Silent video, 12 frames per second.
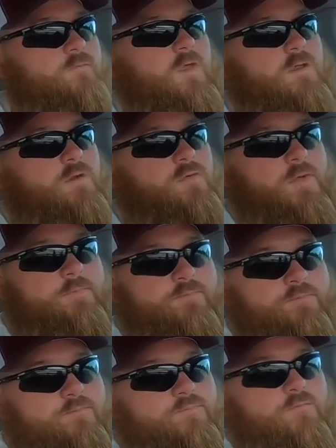you know,
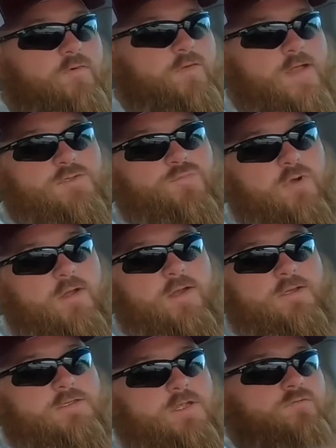we've got some pretty
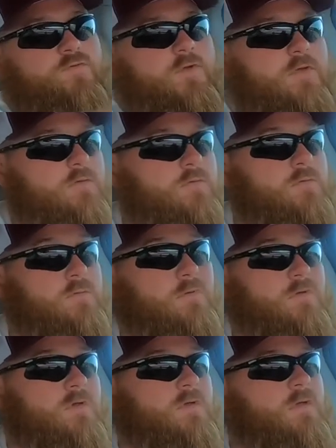neat stuff we do,
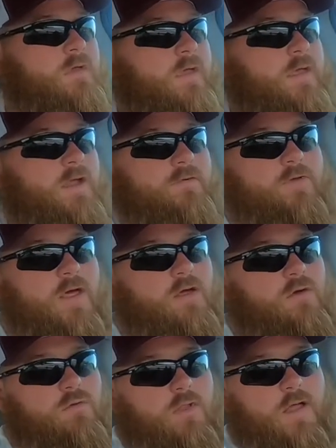and I've got a
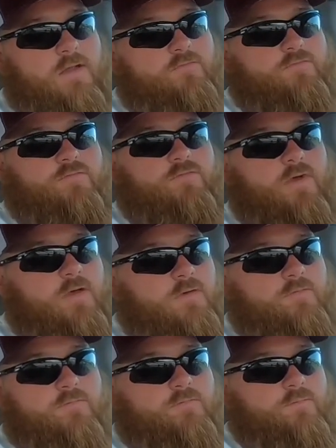whole lot of
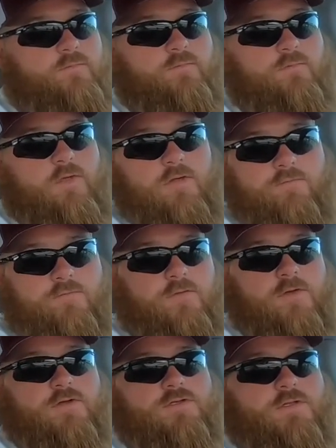
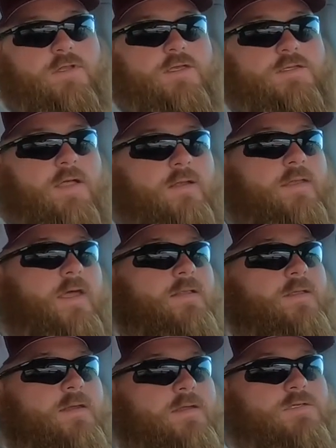footage and things like that
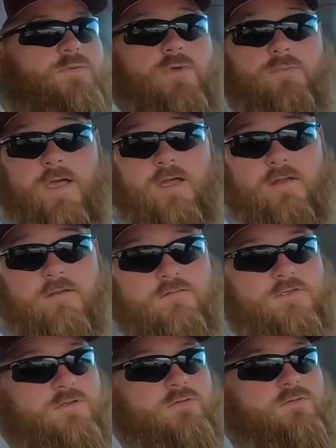needs to be made
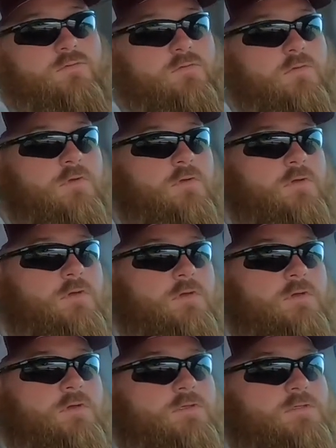into
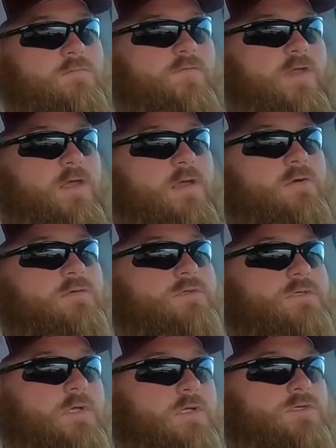some
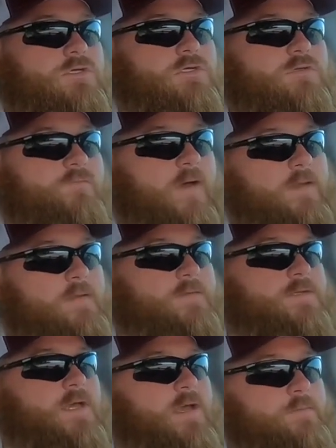videos. It's just finding
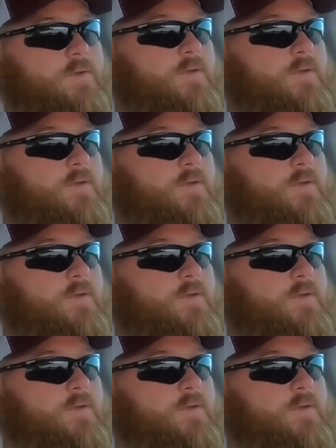the time